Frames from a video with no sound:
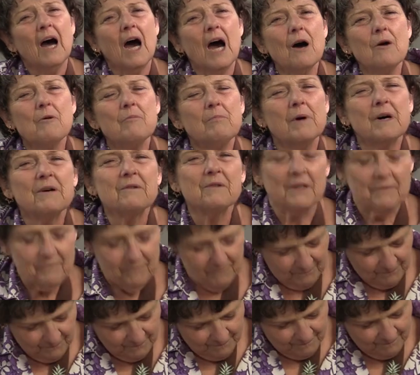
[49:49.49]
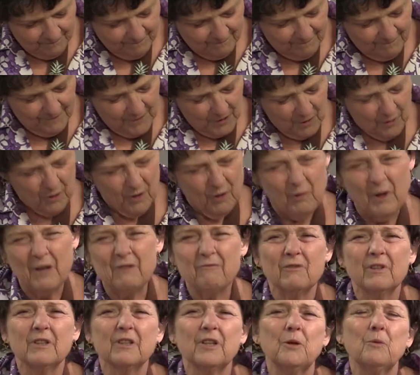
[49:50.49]
How about, although I
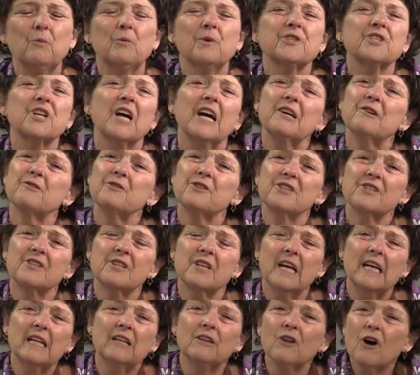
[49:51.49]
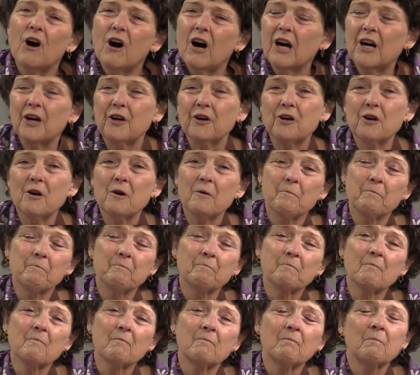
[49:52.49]
really wish I could stay longer,
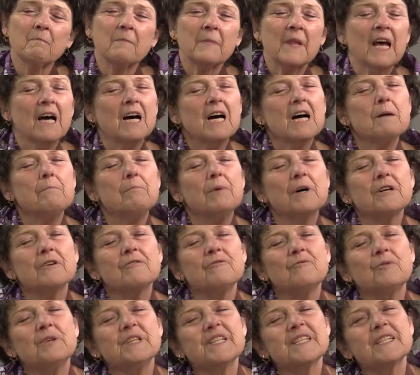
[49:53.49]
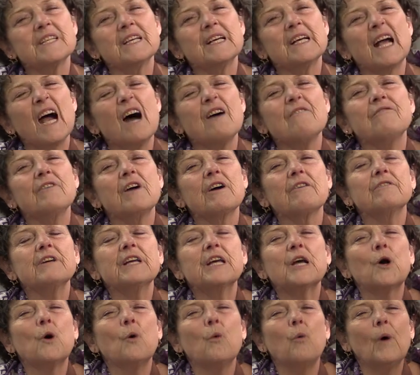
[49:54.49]
how about if we sing a
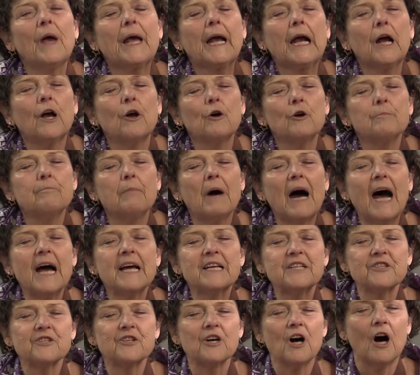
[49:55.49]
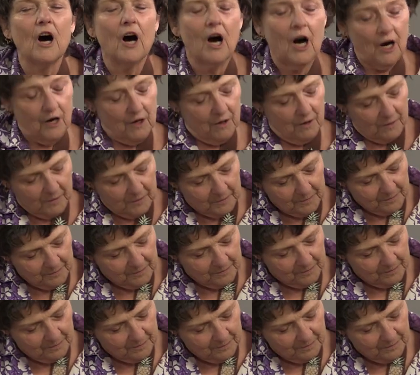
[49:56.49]
very quick goodbye
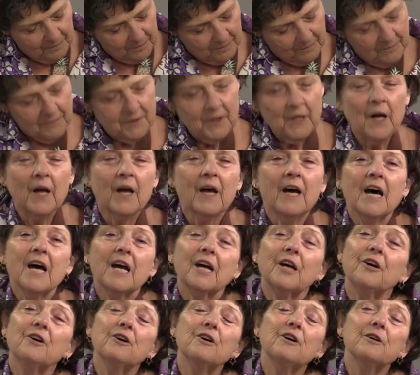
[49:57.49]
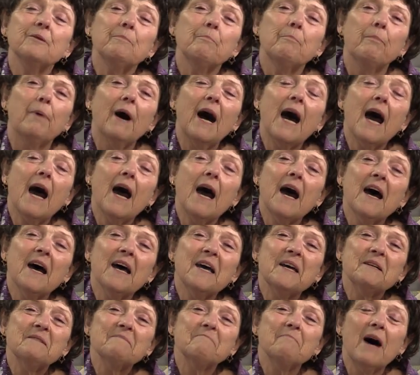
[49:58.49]
song.
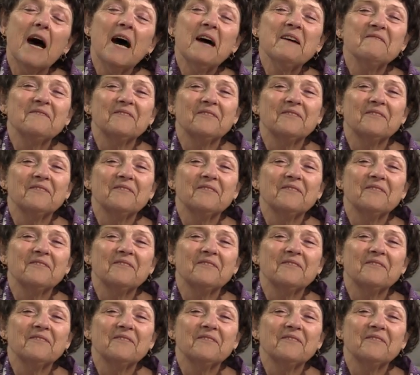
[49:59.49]
Goodbye, my